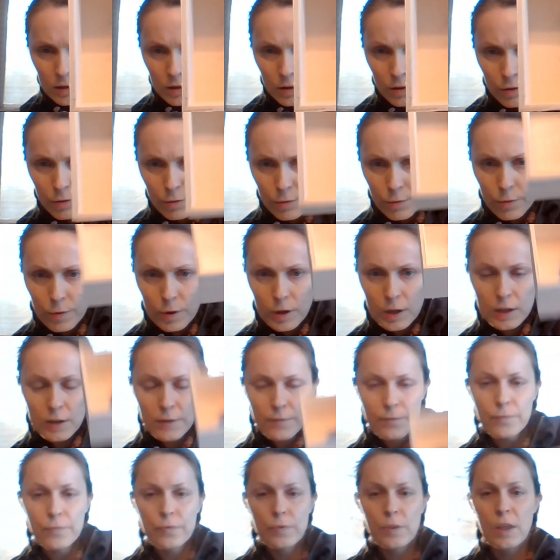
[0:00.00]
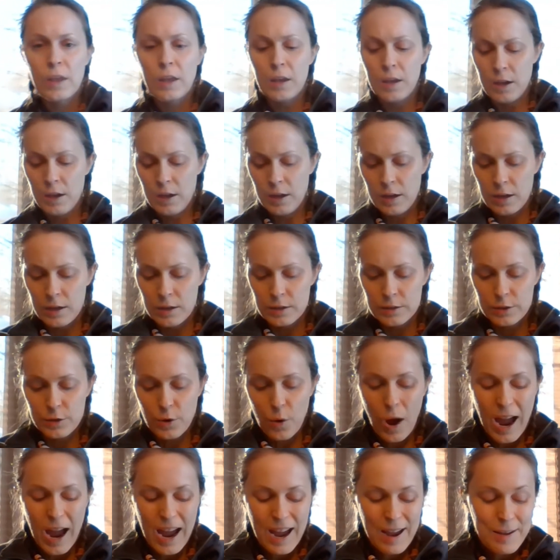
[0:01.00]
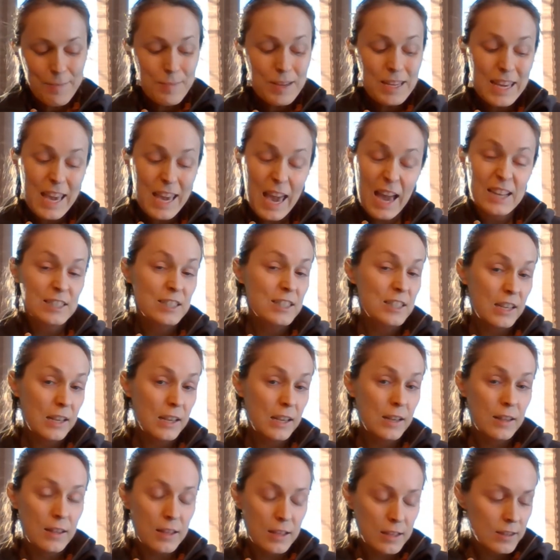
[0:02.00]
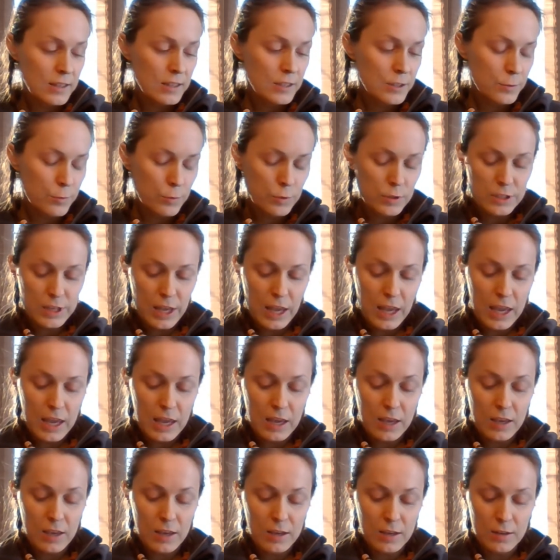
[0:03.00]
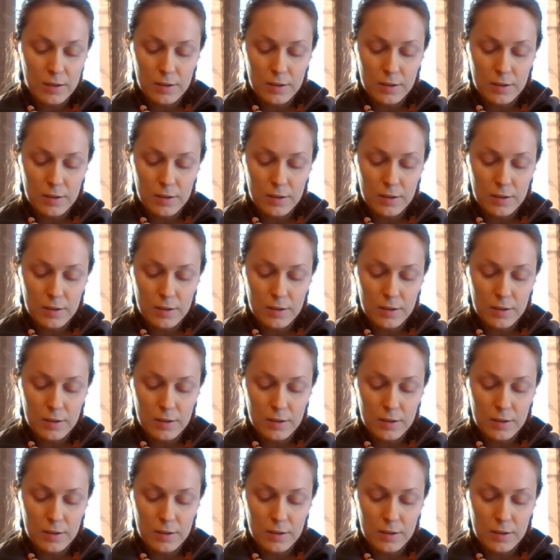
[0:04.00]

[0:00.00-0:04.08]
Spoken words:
through it. So I'm guessing that this will take